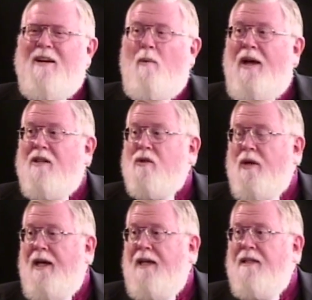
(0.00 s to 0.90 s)

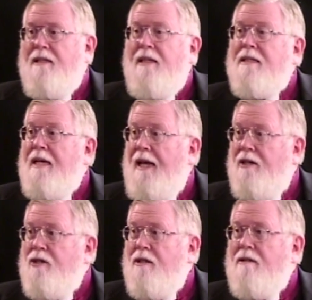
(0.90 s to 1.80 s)
Well-trained,
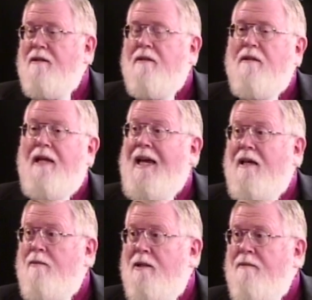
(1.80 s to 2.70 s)
intelligent,
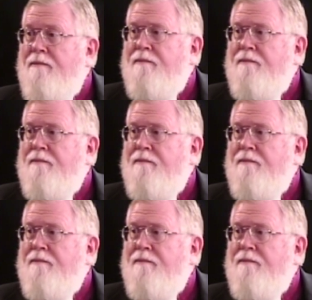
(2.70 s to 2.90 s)
likable.